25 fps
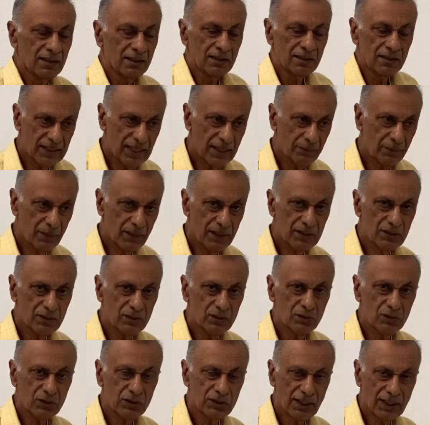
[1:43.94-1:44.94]
step is
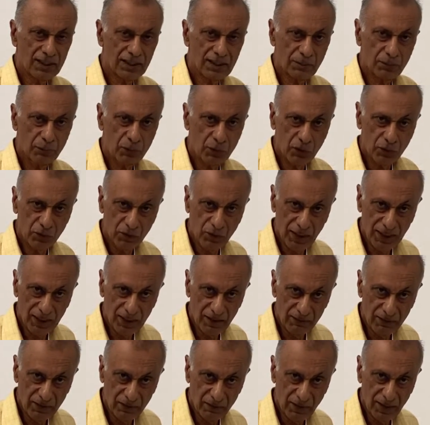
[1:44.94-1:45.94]
to check the profile
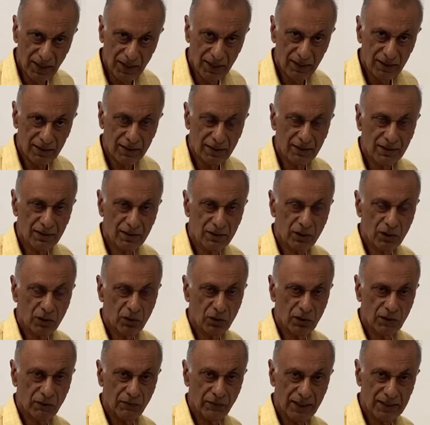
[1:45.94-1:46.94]
of the weld, the
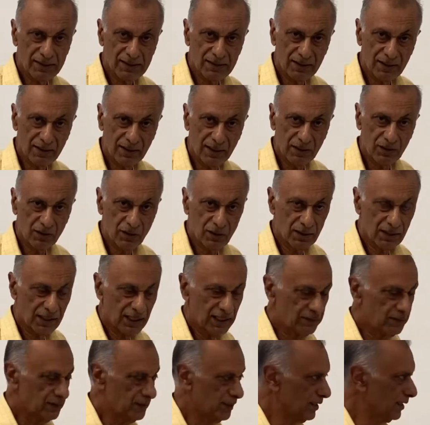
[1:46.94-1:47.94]
convexity,
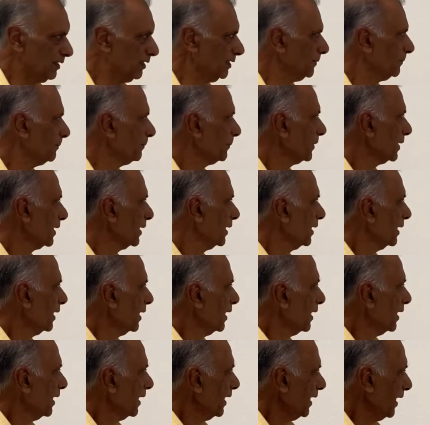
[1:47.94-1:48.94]
concavity,
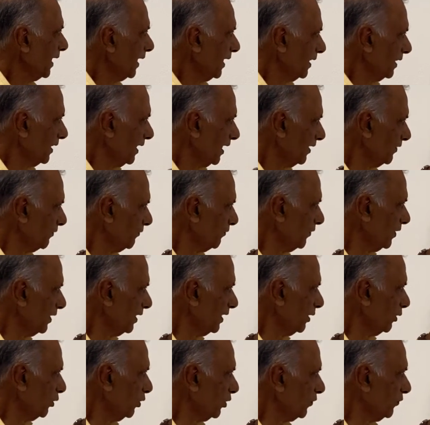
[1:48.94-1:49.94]
and then
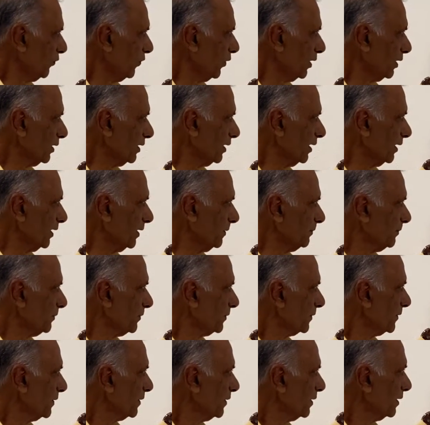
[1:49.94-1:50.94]
we look for the
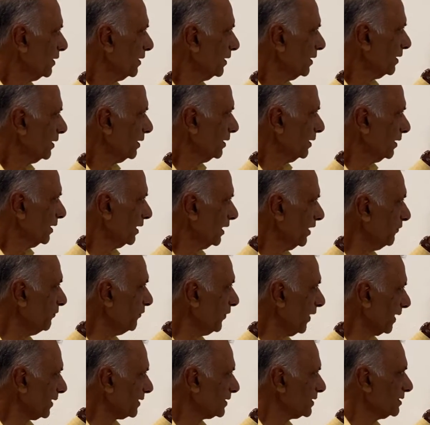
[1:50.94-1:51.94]
uh,
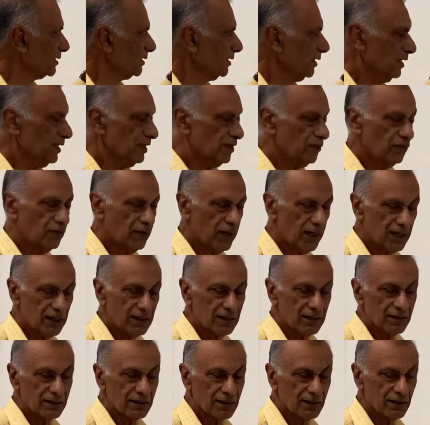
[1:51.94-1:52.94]
defects in the
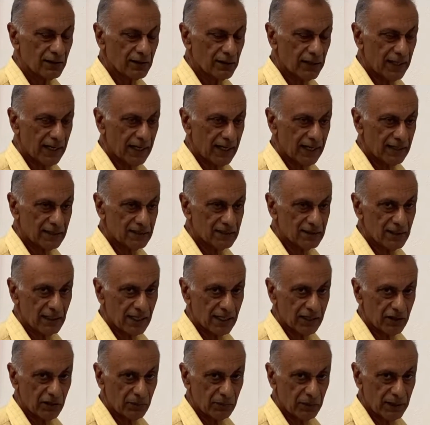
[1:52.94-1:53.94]
weld, cracks,
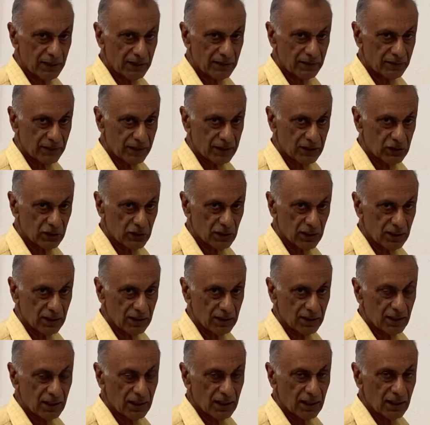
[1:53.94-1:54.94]
lack of penetration,